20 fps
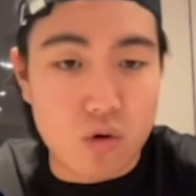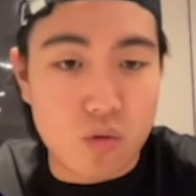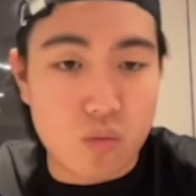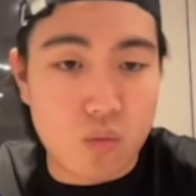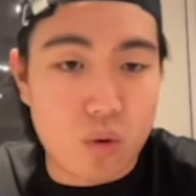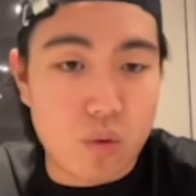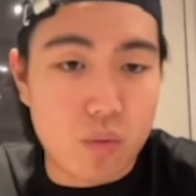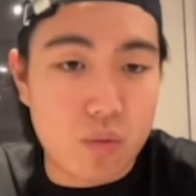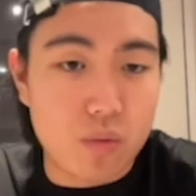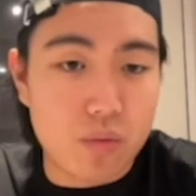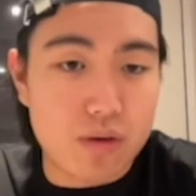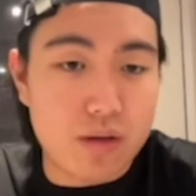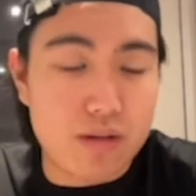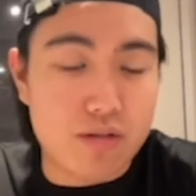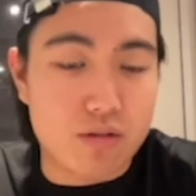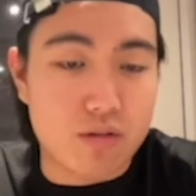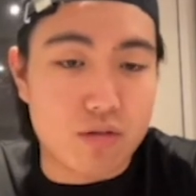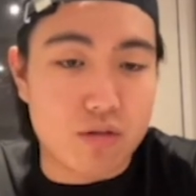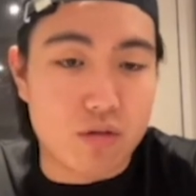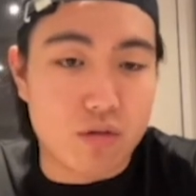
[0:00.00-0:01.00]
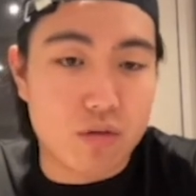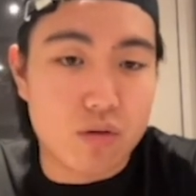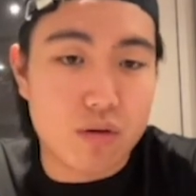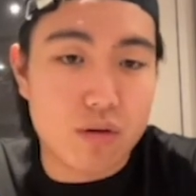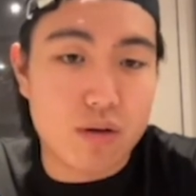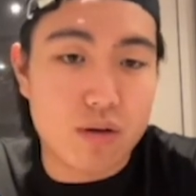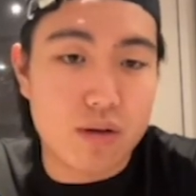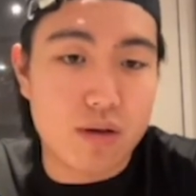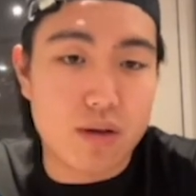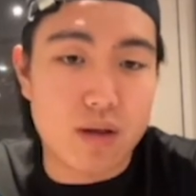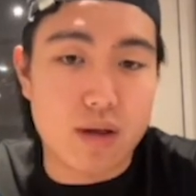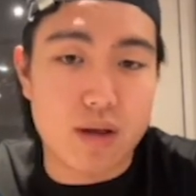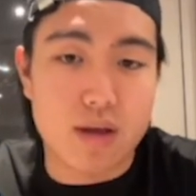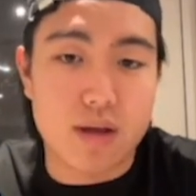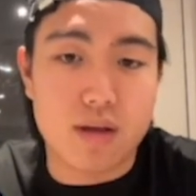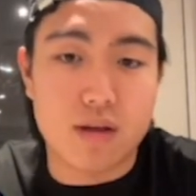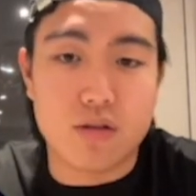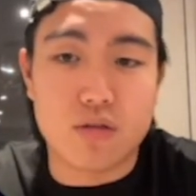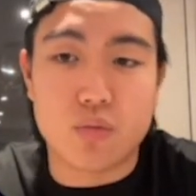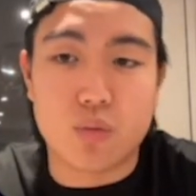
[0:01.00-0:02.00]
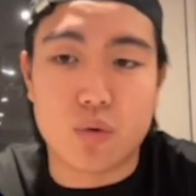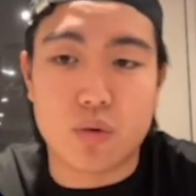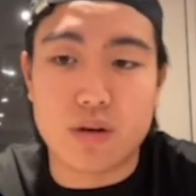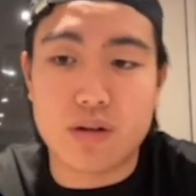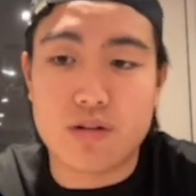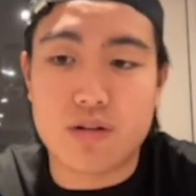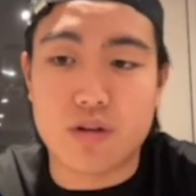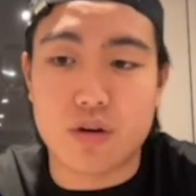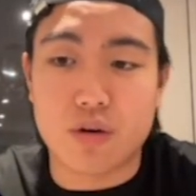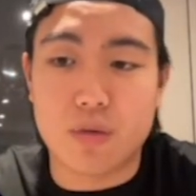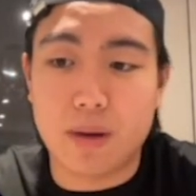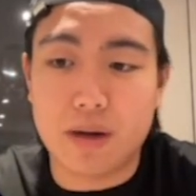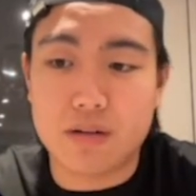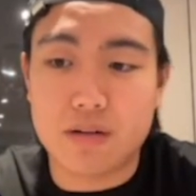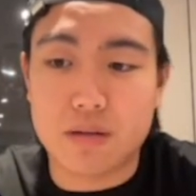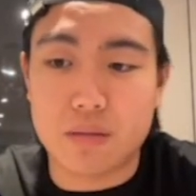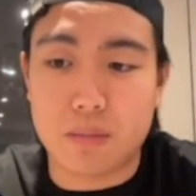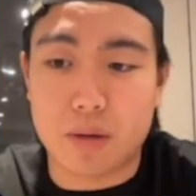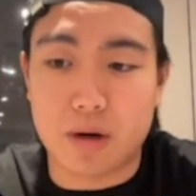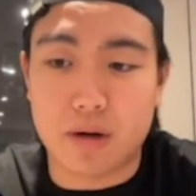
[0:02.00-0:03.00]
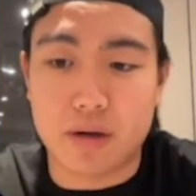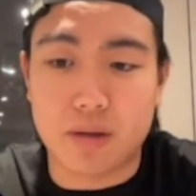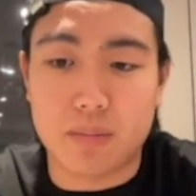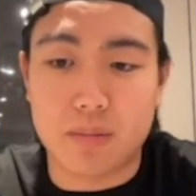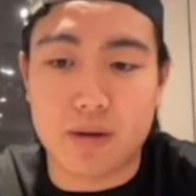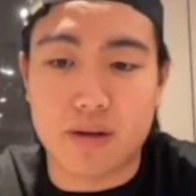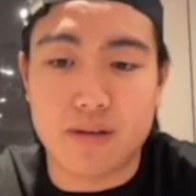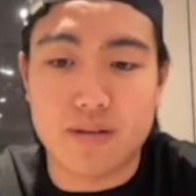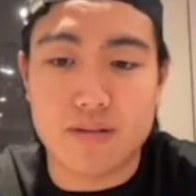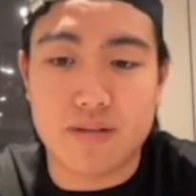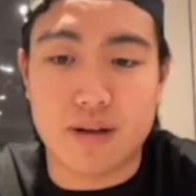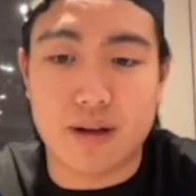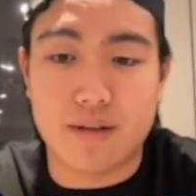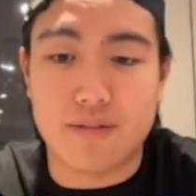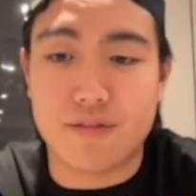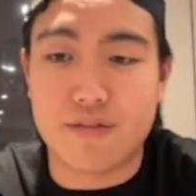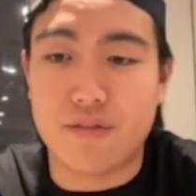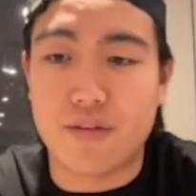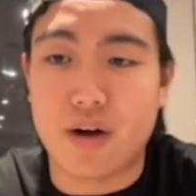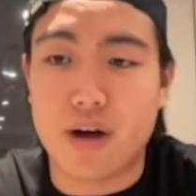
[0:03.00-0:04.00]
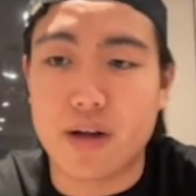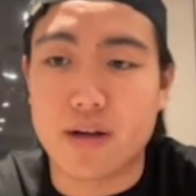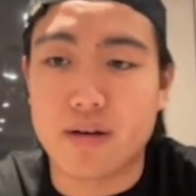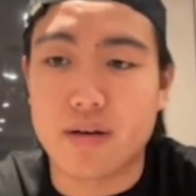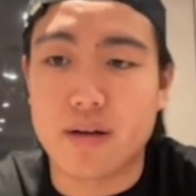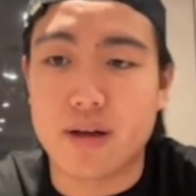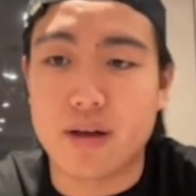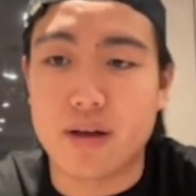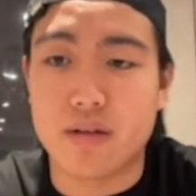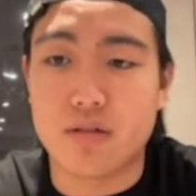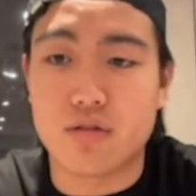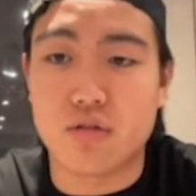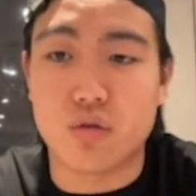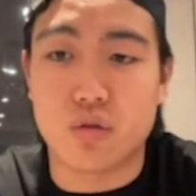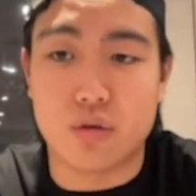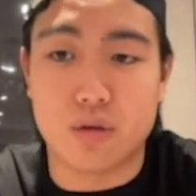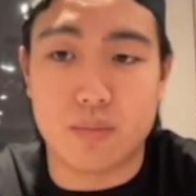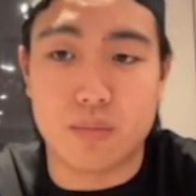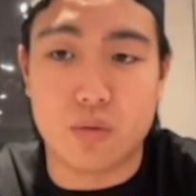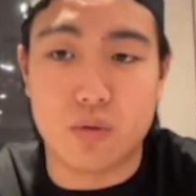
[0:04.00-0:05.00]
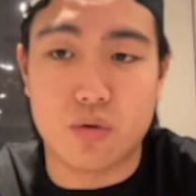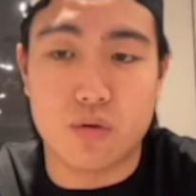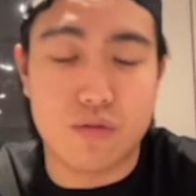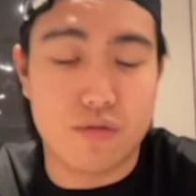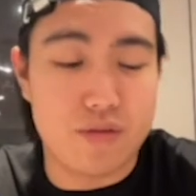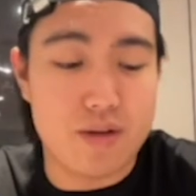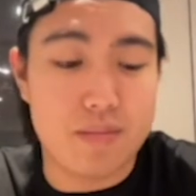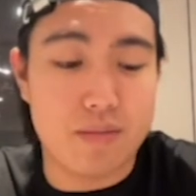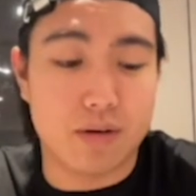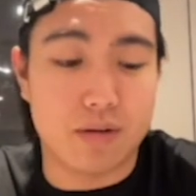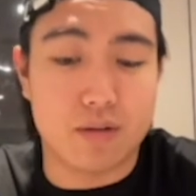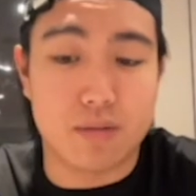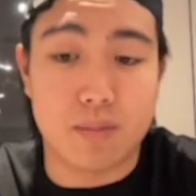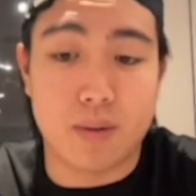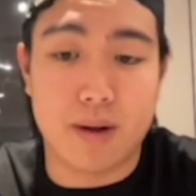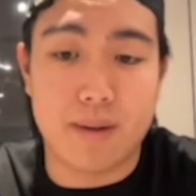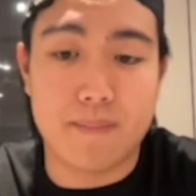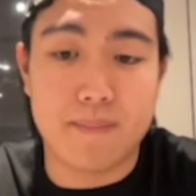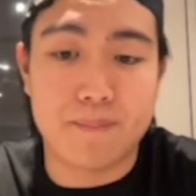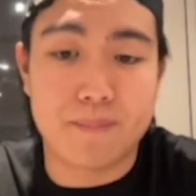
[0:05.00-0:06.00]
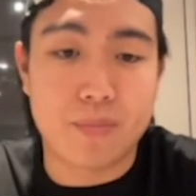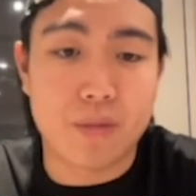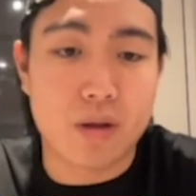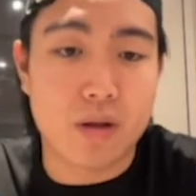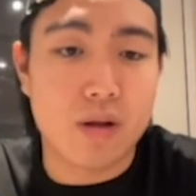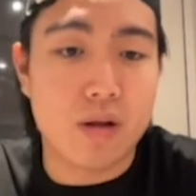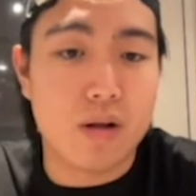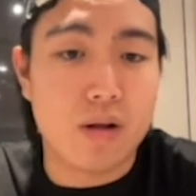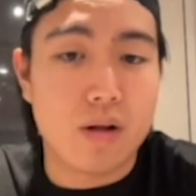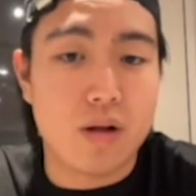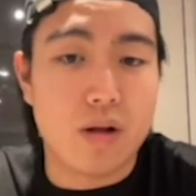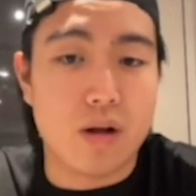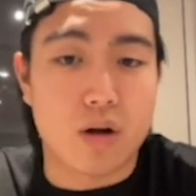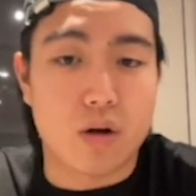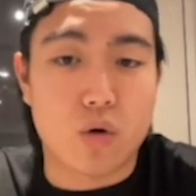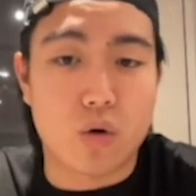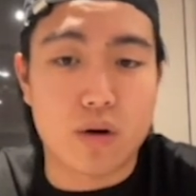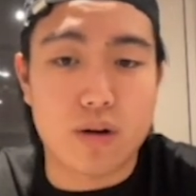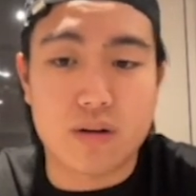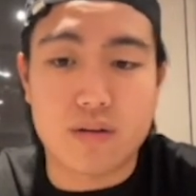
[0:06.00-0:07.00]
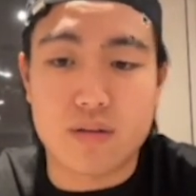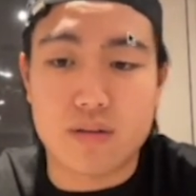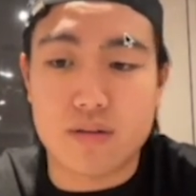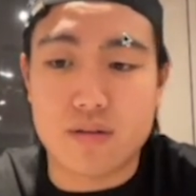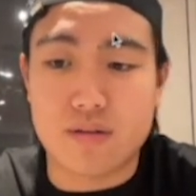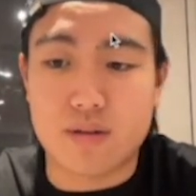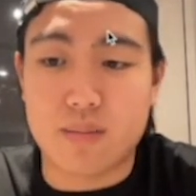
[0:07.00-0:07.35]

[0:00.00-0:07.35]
what we'll need to do is we'll need to go back to the marketplace and find a suitable female to buy. According to the same